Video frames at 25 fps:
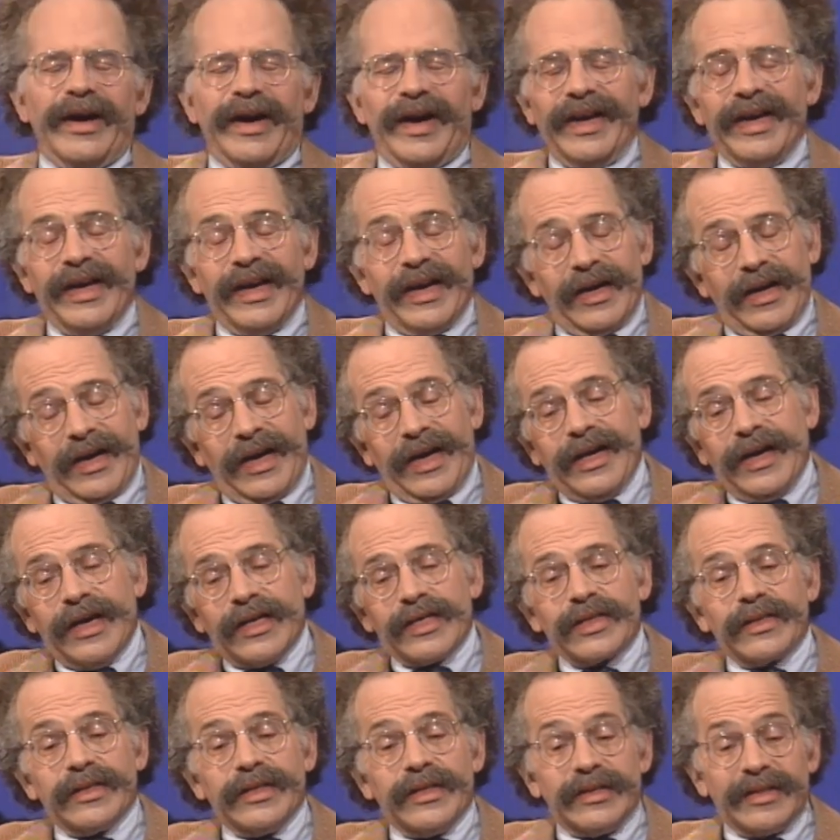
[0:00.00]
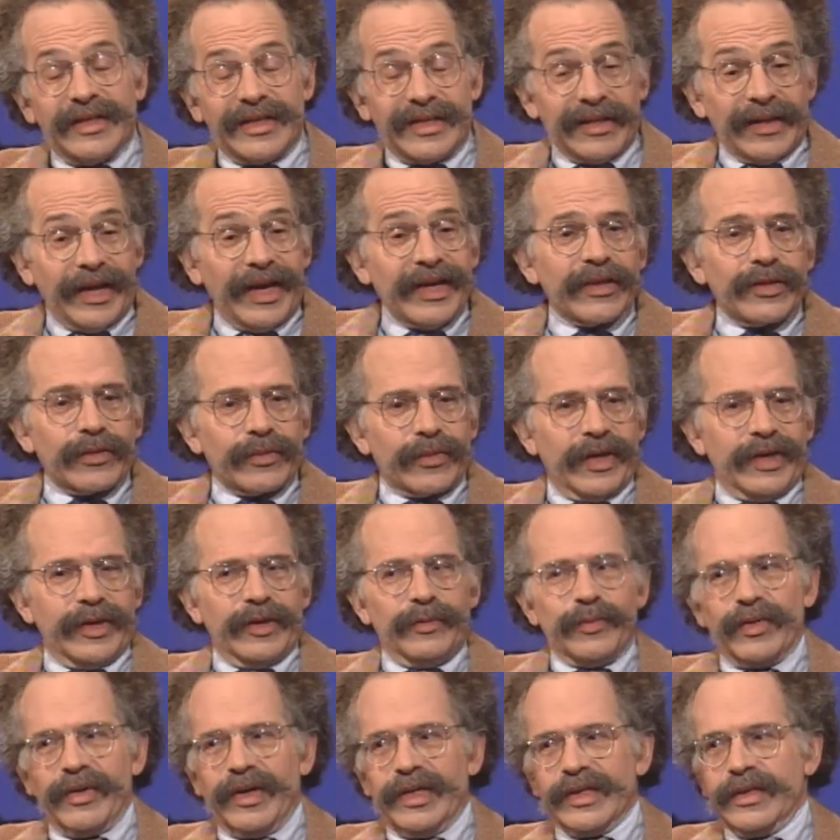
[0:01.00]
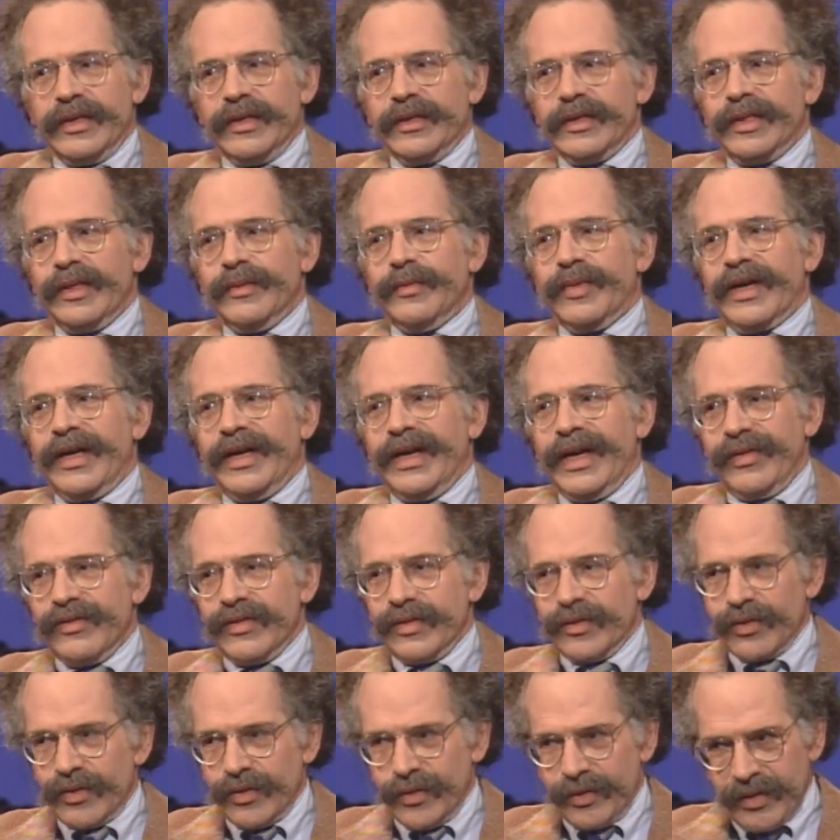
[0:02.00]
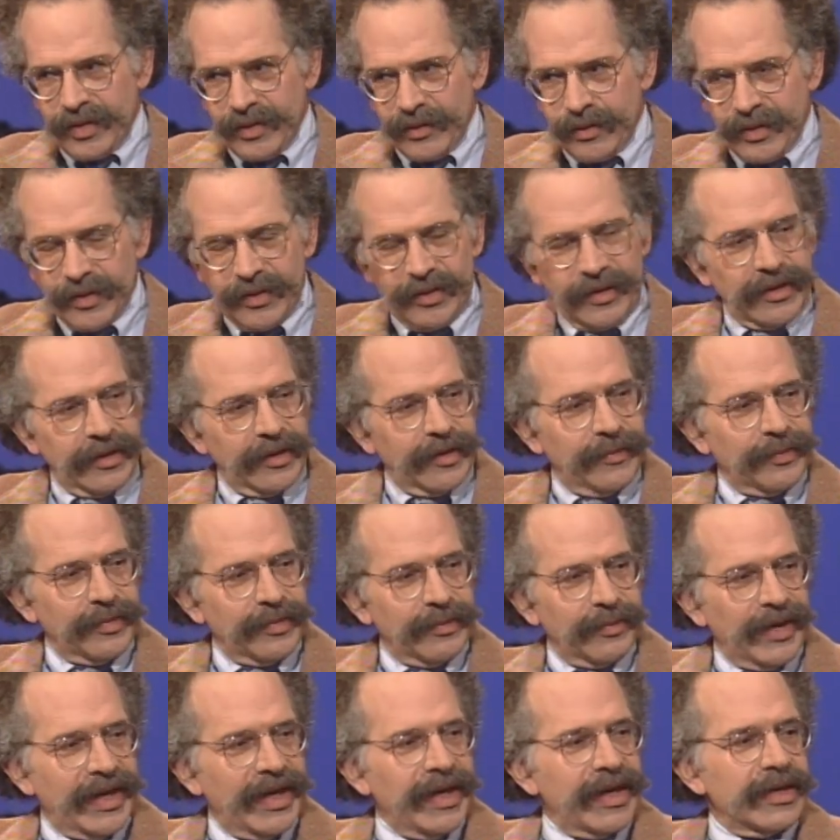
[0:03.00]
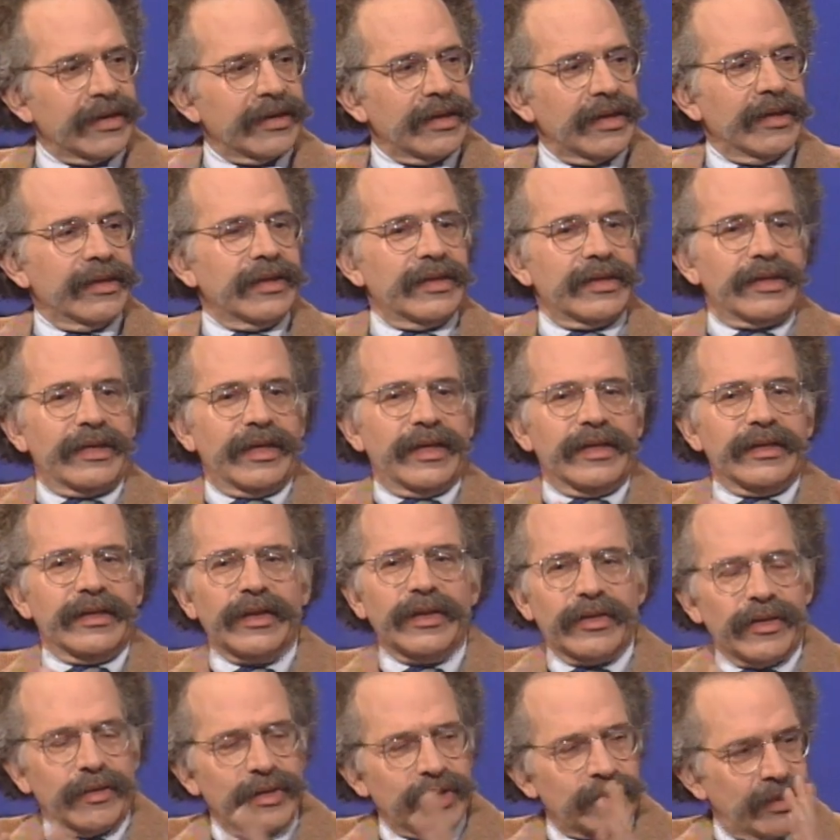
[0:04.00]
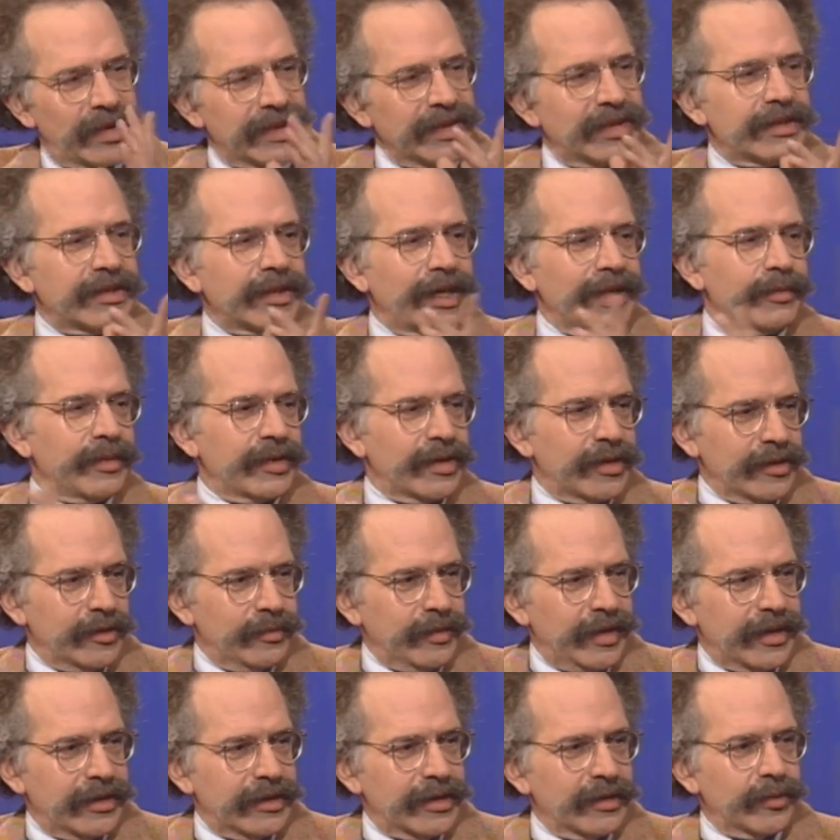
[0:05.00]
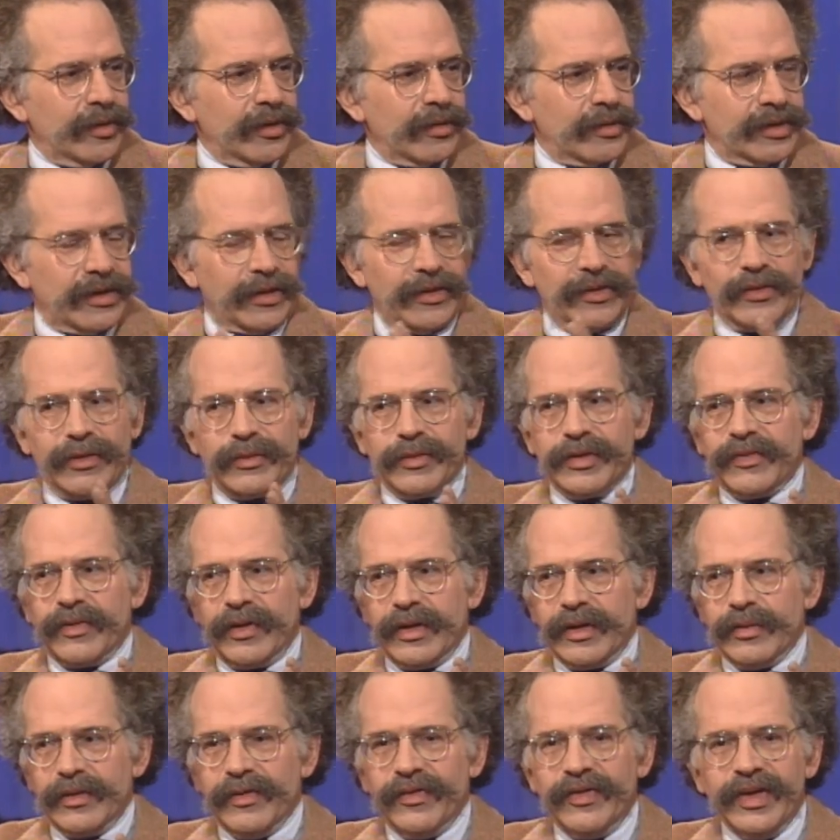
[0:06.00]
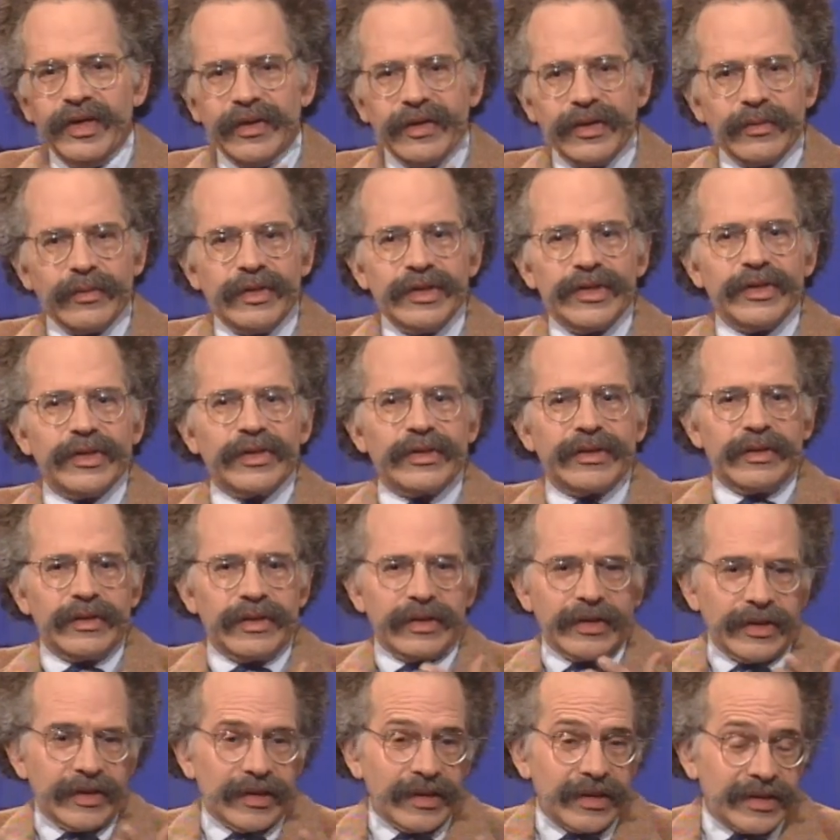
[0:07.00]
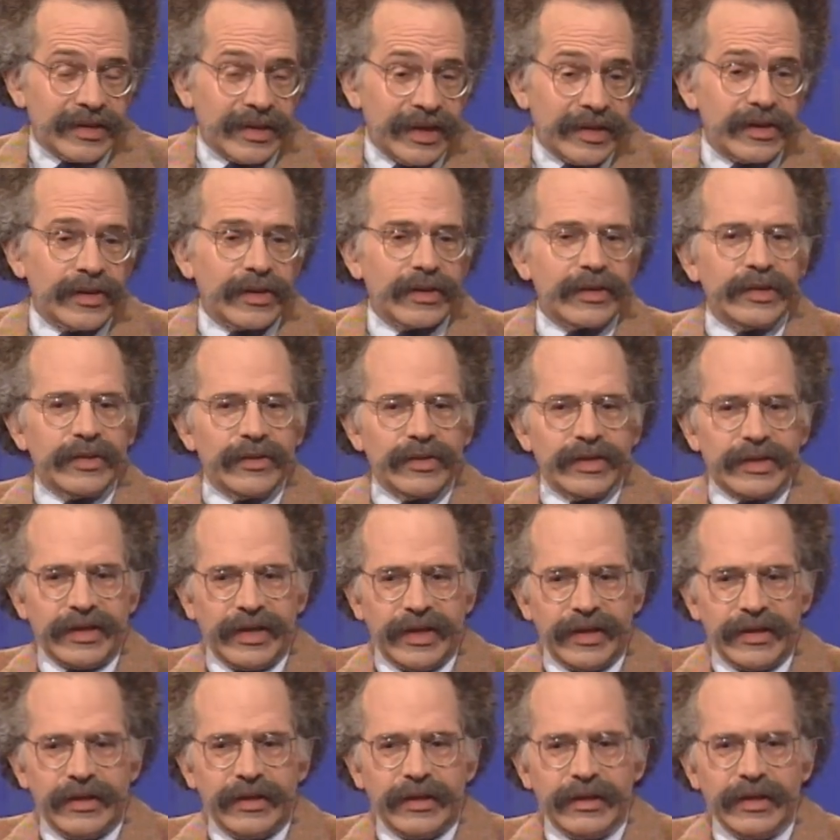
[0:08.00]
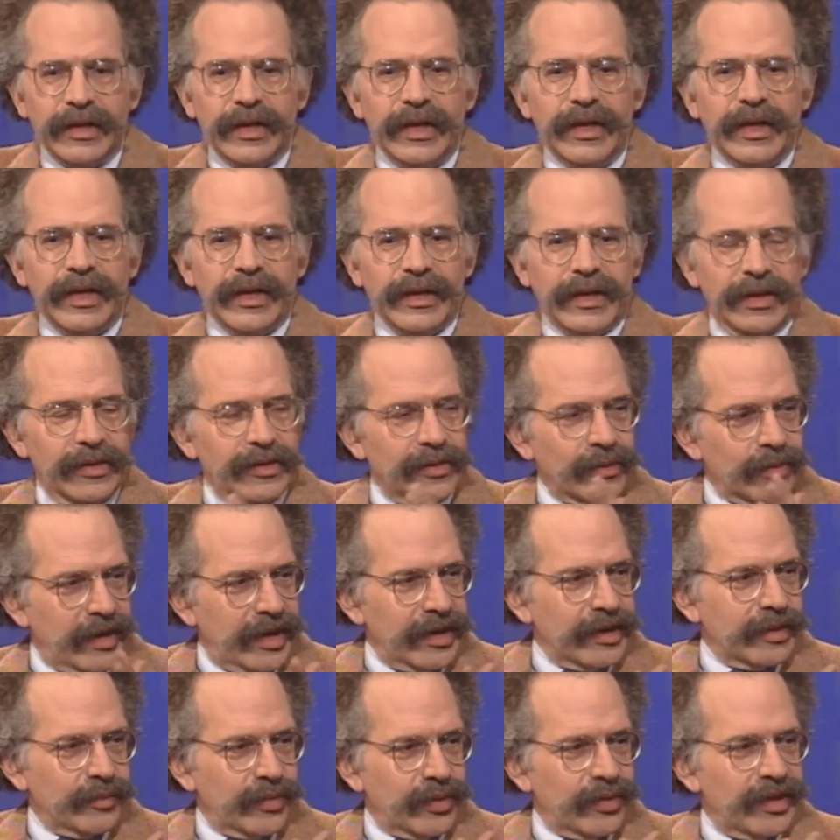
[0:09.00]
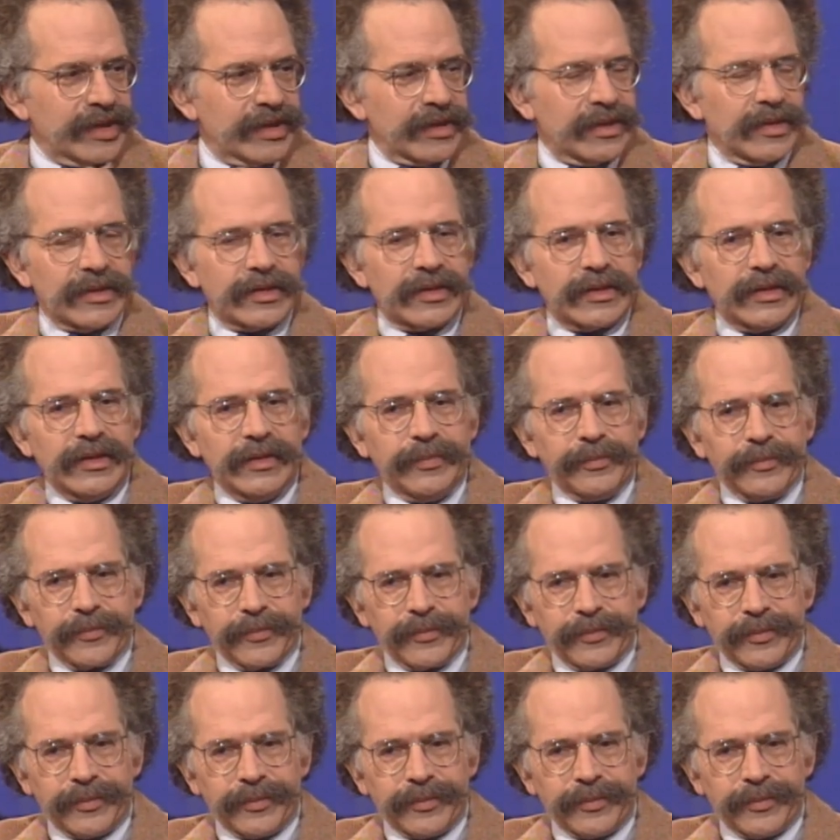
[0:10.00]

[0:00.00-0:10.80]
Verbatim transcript: I, I actually dislike the Reagan presidency, but I have to agree with um, Ben in the sense, you know, there was one statement that you made in the book which I thought was very revealing, which is uh, essentially you said that in the Reagan presidency,